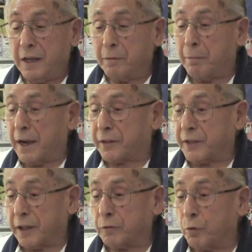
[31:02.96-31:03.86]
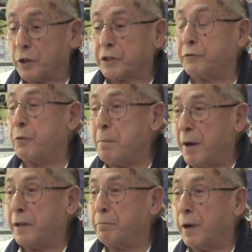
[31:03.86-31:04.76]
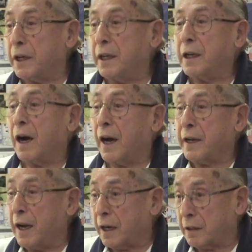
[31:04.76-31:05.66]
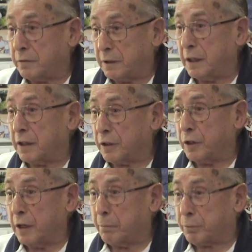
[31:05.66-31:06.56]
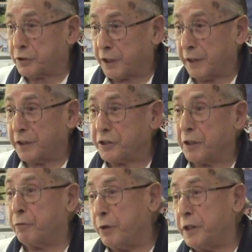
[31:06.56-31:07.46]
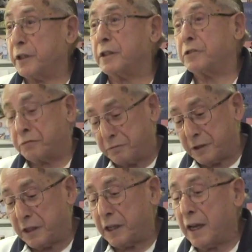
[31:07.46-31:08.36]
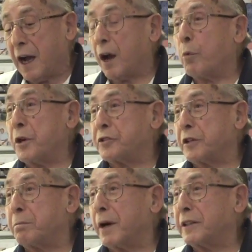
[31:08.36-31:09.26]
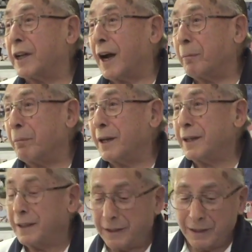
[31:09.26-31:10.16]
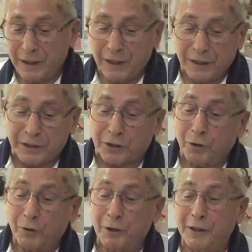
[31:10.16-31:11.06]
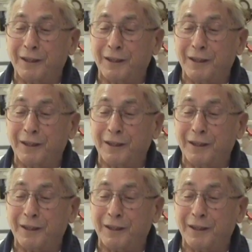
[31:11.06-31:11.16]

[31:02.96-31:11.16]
back then, was if we made money, I got a percentage. If we didn't, I wasted my time. So...